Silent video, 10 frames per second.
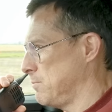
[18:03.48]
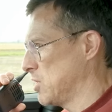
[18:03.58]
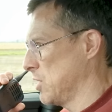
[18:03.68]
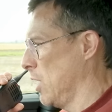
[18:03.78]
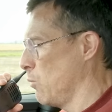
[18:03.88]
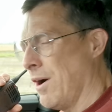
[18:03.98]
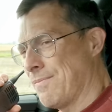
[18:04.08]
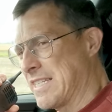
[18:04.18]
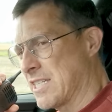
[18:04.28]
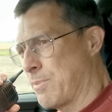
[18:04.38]
But you know what?
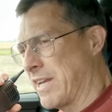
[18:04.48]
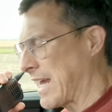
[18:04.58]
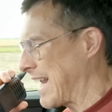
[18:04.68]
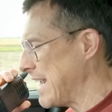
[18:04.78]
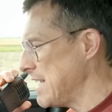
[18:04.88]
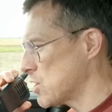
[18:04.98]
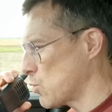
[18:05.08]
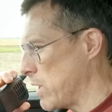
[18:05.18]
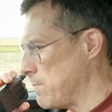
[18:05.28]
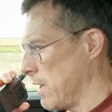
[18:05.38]
This has been a clean
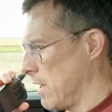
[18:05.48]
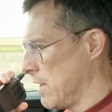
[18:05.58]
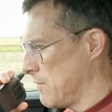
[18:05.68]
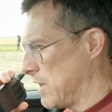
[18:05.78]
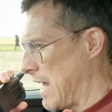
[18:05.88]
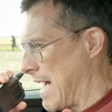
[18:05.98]
sweep for the